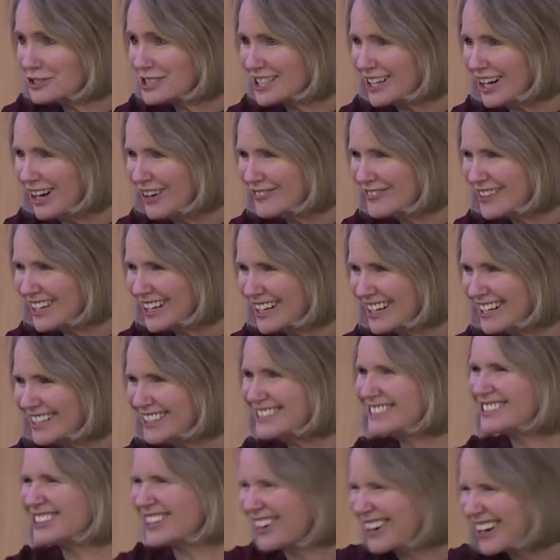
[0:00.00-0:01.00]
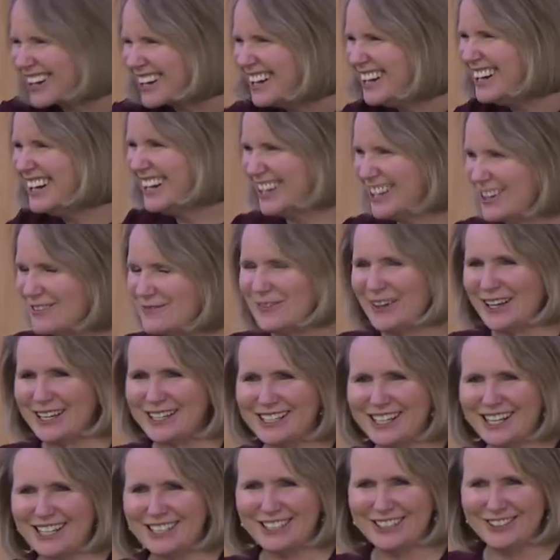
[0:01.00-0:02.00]
something. Sorry, I'm
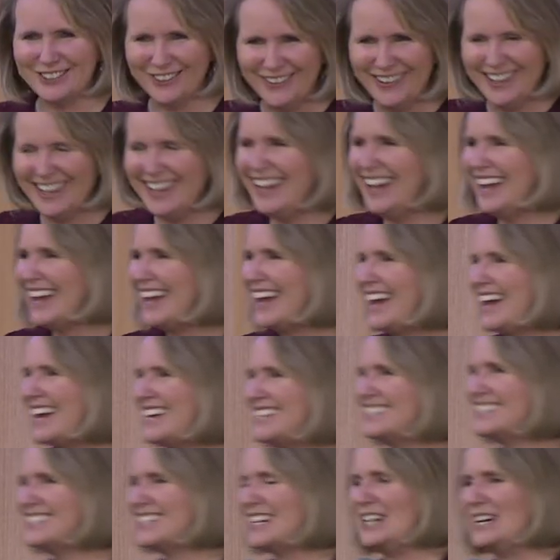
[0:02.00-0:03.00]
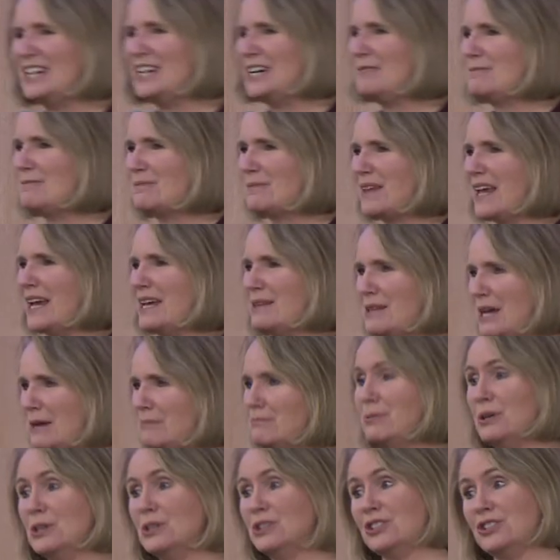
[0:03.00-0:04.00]
picking on you, and um, and
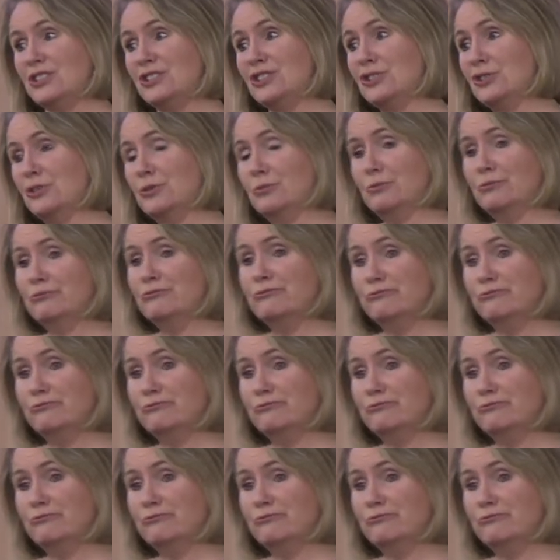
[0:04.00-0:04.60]
then pushed you